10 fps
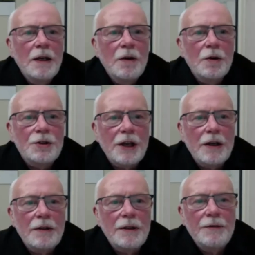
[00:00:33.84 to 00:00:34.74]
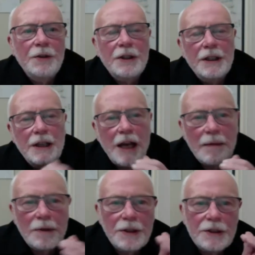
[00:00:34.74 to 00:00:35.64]
Also, if you can
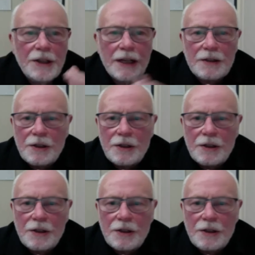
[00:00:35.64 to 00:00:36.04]
enable your chat